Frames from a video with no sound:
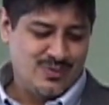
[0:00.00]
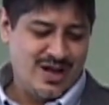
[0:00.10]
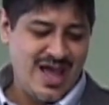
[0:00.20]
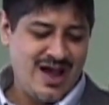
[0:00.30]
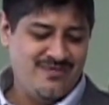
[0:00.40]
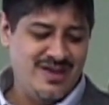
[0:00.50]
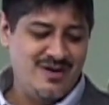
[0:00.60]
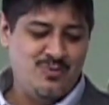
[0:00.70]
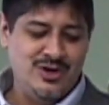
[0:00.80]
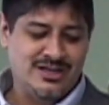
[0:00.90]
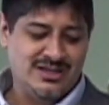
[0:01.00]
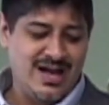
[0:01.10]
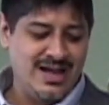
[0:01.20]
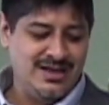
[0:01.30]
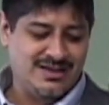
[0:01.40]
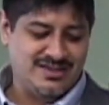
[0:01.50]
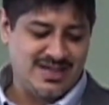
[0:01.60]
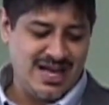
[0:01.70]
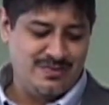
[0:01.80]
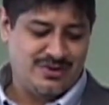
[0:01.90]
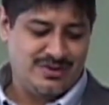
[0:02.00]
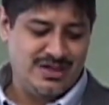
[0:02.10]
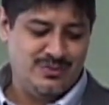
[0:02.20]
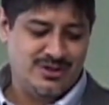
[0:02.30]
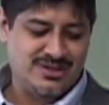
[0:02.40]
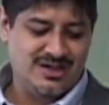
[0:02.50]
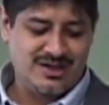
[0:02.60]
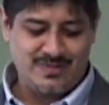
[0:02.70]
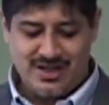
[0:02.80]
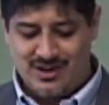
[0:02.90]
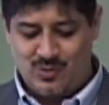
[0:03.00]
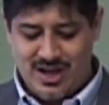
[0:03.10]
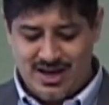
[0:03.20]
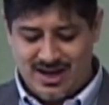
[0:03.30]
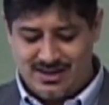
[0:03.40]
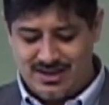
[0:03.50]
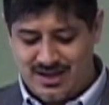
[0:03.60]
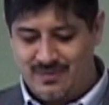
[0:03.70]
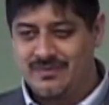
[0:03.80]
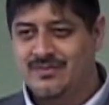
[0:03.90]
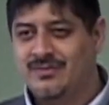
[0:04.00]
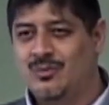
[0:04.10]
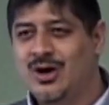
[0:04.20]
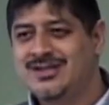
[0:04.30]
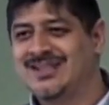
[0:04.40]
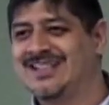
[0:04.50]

We'll have them recline at the table and will come and wait on them. What?